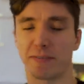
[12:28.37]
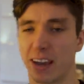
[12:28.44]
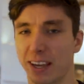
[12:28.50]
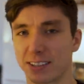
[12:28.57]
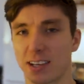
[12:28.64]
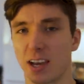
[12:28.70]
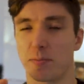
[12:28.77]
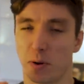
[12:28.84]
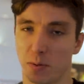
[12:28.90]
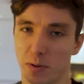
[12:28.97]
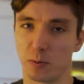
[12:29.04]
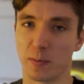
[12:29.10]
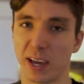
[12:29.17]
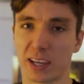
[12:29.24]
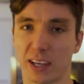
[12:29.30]
In fact, I
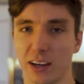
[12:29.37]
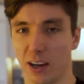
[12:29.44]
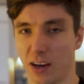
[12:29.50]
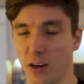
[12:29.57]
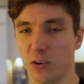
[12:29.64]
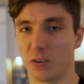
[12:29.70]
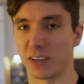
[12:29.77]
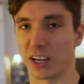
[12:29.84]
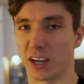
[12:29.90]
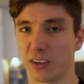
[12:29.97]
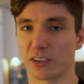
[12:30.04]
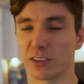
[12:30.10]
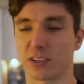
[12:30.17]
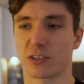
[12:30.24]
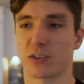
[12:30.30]
probably will make a whole
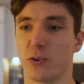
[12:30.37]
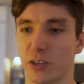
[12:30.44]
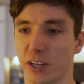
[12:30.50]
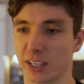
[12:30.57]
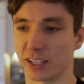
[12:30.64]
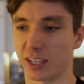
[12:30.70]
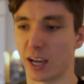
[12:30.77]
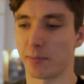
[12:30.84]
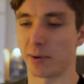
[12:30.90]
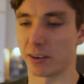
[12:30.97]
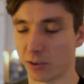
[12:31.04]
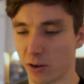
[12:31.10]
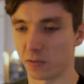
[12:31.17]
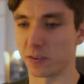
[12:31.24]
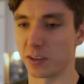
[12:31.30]
video talking
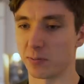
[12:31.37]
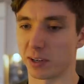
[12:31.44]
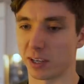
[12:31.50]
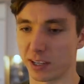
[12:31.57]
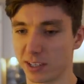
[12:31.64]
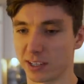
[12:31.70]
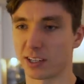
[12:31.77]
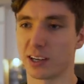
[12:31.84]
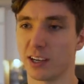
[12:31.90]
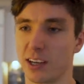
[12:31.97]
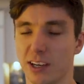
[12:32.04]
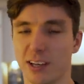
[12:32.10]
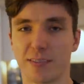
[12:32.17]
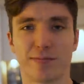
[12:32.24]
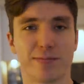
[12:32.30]
about coffee, because
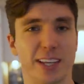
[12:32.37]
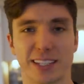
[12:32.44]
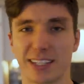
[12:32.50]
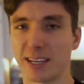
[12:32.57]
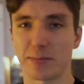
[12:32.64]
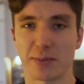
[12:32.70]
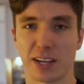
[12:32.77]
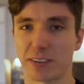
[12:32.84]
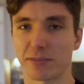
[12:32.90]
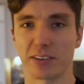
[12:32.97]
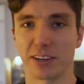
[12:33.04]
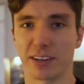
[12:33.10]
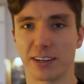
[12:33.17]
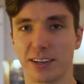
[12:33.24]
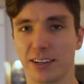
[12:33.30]
that seems like
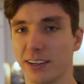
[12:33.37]
fun.